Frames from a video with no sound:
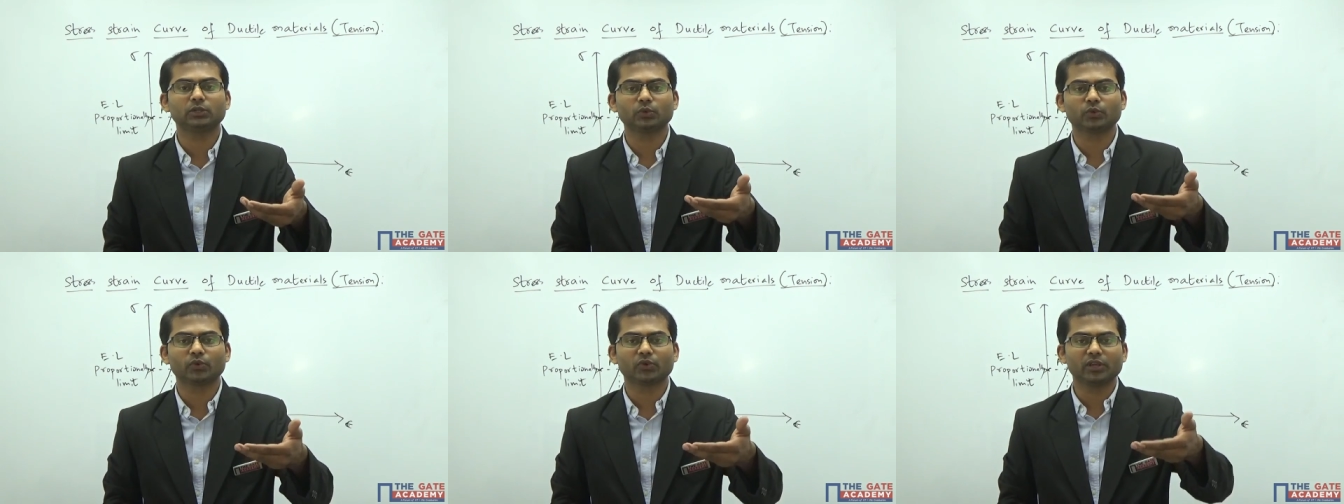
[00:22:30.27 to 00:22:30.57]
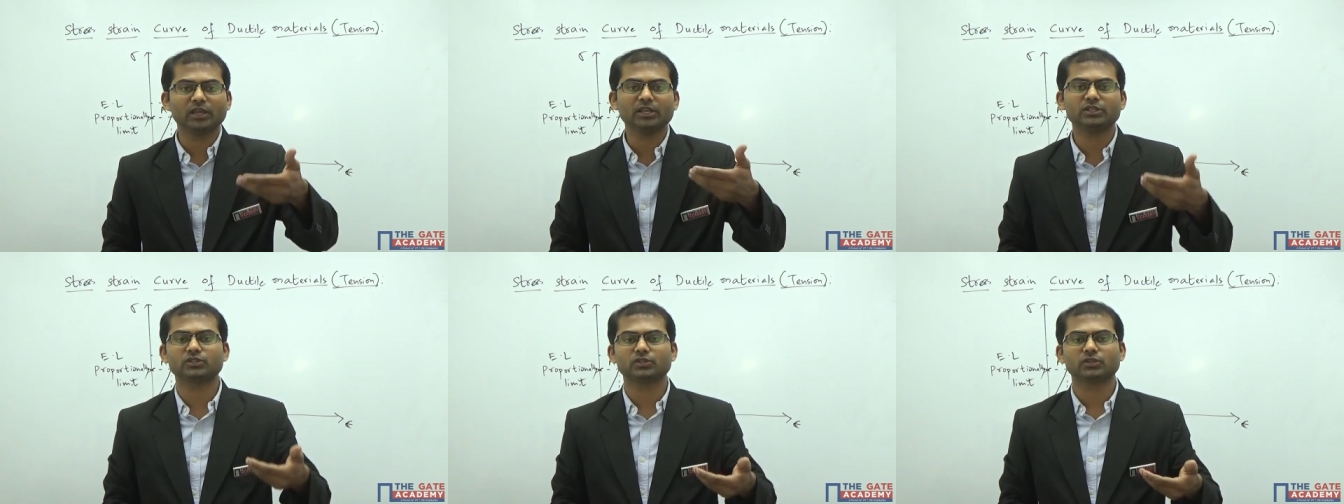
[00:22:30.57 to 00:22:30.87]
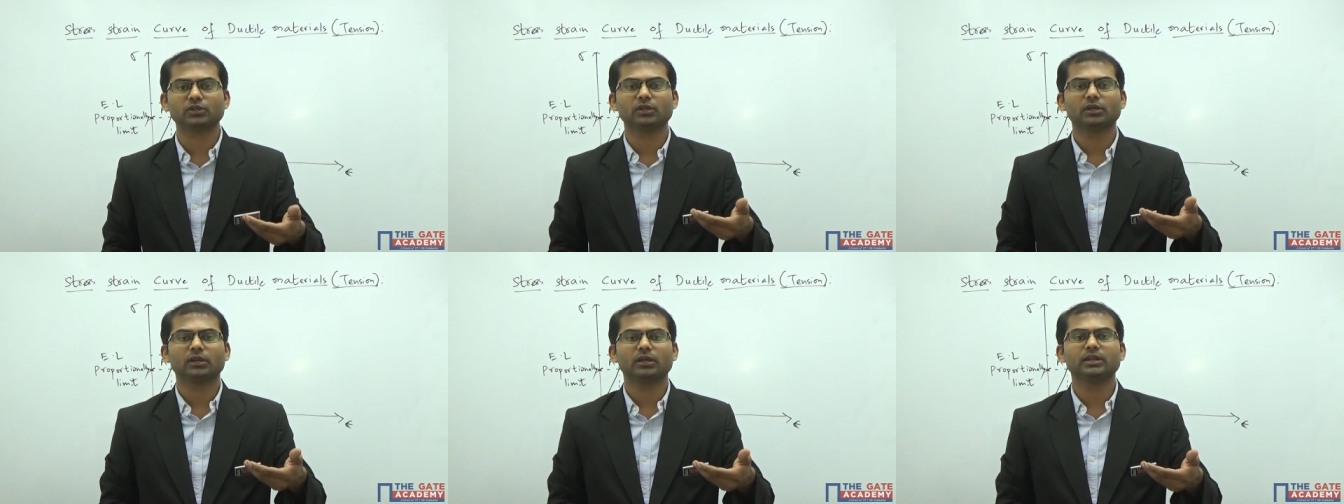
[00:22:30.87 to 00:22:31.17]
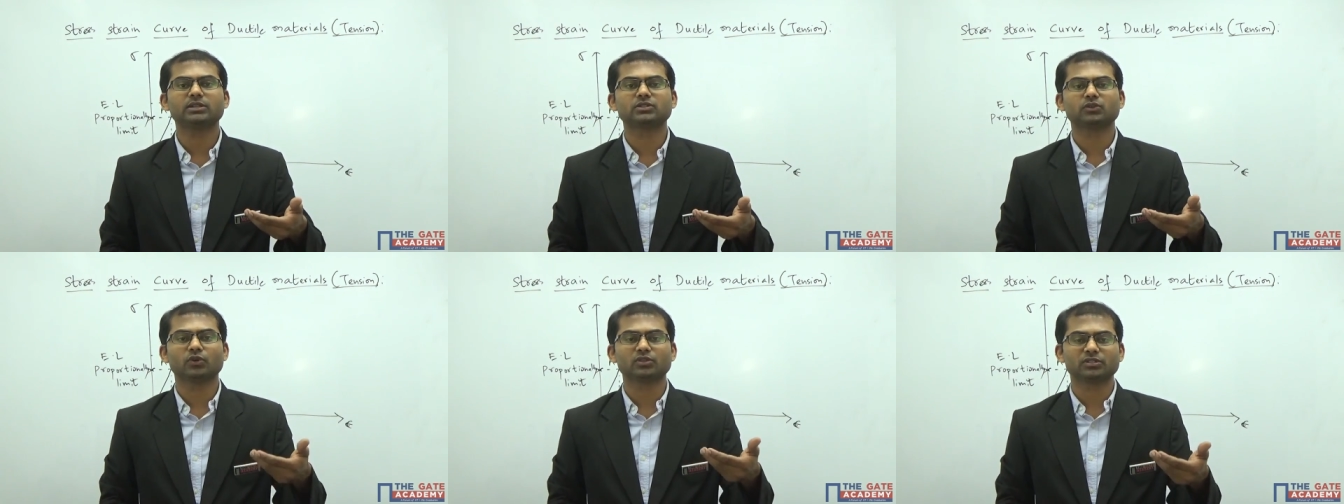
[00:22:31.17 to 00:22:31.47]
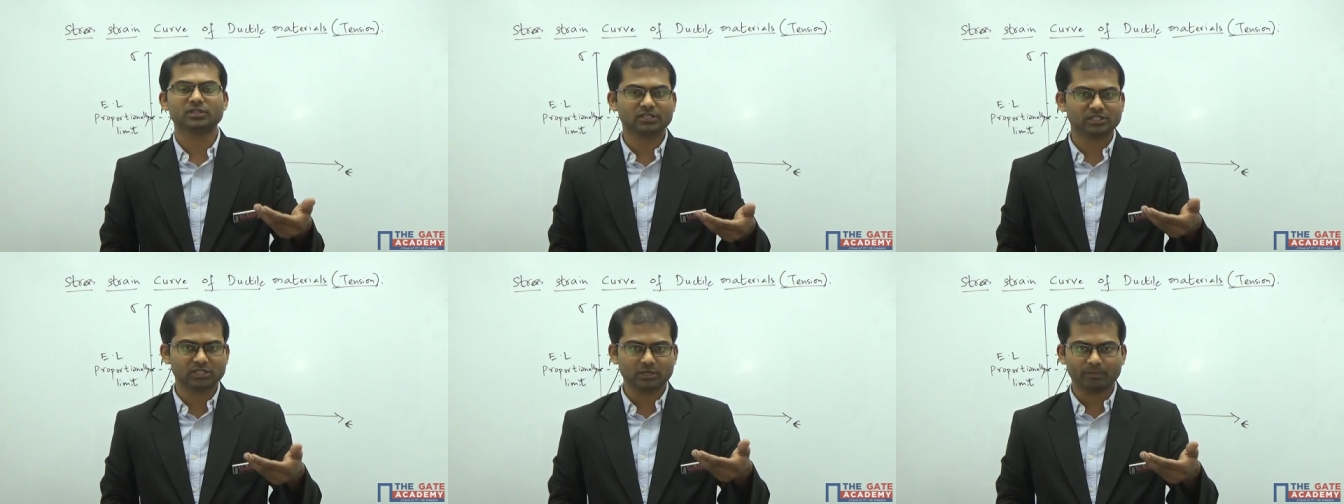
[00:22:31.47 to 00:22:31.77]
to reach its
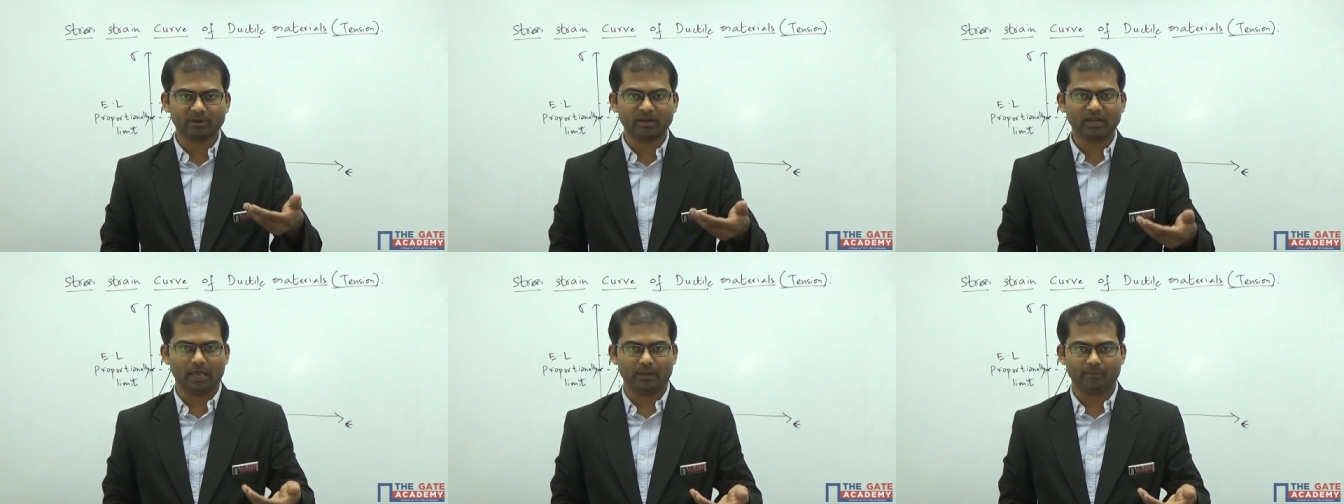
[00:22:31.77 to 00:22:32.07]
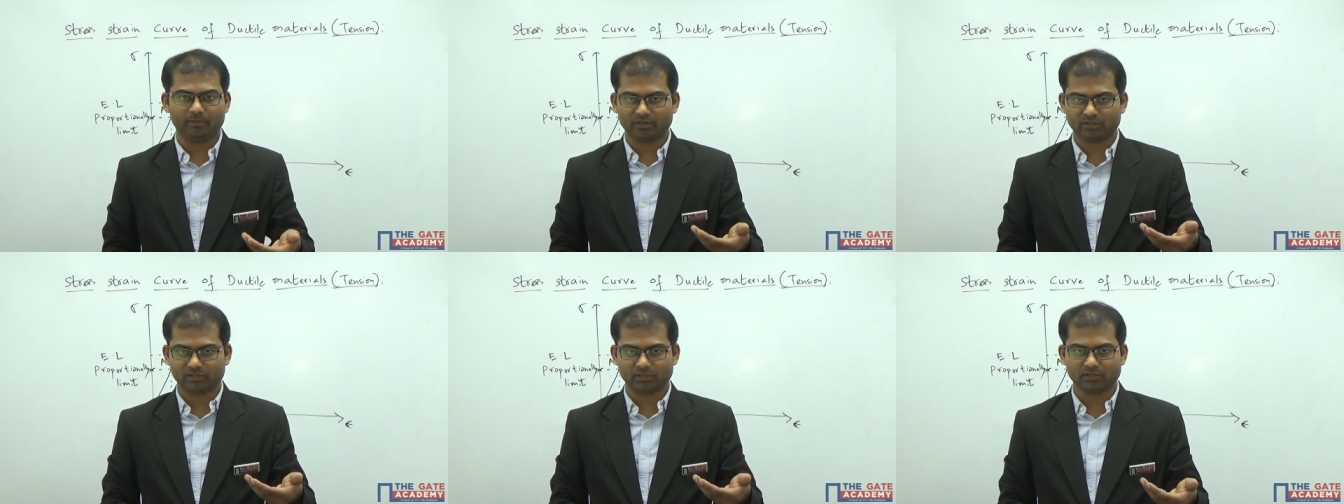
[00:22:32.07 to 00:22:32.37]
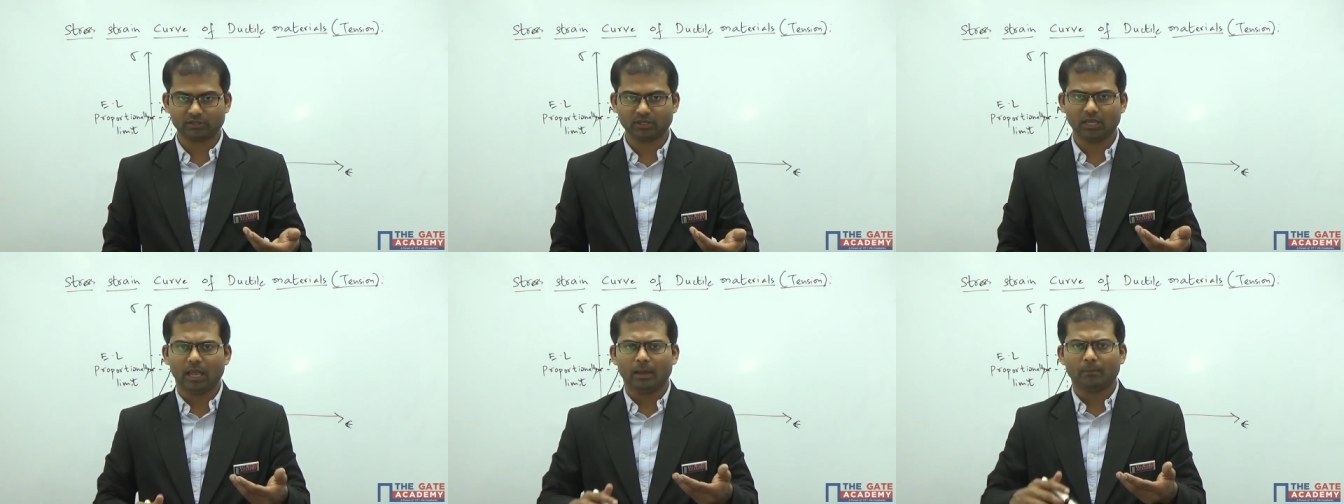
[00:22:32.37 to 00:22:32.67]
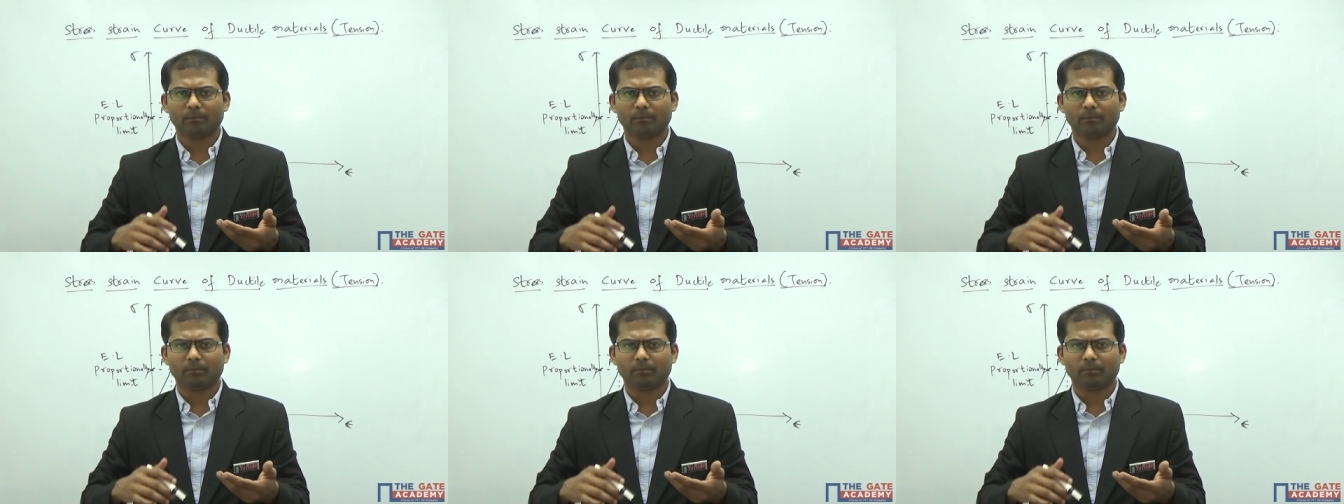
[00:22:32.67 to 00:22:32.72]
original shape and dimensions.